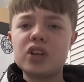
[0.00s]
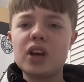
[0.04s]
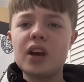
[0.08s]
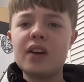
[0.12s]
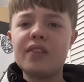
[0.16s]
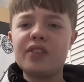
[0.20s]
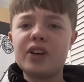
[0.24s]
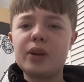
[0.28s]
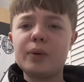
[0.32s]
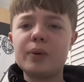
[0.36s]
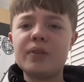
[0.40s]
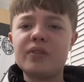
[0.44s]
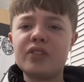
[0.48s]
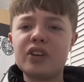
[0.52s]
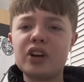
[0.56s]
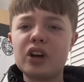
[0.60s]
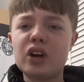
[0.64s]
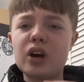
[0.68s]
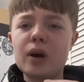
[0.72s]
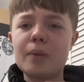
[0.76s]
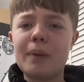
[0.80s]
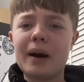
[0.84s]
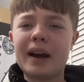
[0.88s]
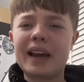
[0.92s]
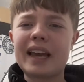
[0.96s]
So hopefully Wolf can
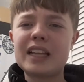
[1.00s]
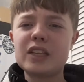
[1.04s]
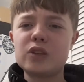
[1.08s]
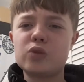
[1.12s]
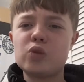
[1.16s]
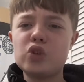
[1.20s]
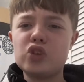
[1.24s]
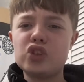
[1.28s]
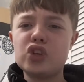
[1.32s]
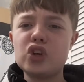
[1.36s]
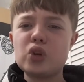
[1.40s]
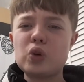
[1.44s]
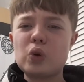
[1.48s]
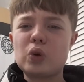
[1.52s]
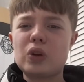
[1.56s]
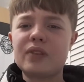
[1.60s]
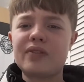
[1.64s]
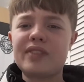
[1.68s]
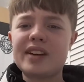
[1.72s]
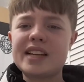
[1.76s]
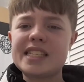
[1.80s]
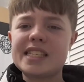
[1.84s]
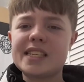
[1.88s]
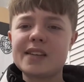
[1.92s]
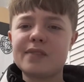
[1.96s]
come back into his usual
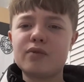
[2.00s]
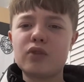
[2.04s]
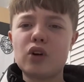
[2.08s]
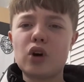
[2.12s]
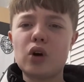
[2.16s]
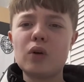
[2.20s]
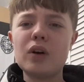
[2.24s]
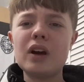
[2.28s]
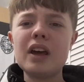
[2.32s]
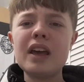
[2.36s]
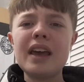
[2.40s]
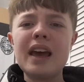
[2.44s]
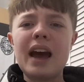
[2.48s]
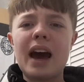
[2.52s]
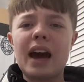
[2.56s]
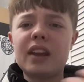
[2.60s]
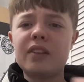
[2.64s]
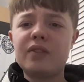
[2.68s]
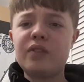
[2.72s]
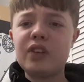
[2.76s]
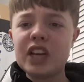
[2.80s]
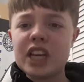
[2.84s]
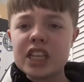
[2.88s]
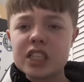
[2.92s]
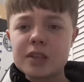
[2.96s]
defensive role, and
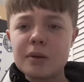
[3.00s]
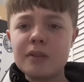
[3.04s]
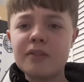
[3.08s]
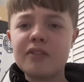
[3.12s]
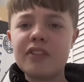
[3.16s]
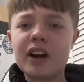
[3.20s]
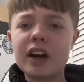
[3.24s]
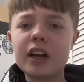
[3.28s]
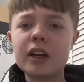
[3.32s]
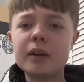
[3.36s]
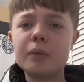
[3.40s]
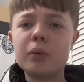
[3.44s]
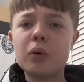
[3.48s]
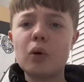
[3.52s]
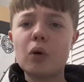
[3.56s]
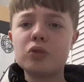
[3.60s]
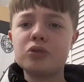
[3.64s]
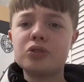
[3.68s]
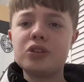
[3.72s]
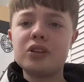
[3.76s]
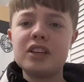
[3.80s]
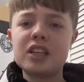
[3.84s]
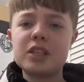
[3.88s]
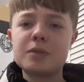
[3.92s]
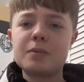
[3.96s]
I think it's going to be very
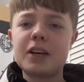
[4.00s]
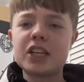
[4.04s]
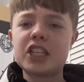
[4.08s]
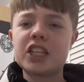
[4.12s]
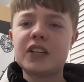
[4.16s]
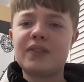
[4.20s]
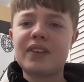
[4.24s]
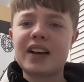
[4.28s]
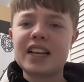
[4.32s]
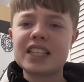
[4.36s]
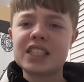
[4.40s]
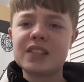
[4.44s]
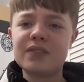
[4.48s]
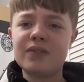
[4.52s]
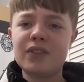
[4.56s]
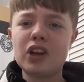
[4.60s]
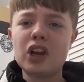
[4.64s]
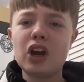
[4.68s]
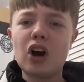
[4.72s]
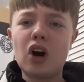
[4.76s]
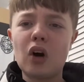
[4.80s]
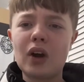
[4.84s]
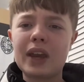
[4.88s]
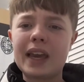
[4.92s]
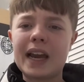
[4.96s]
important, especially if Aston
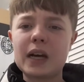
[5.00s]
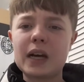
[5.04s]
Villa are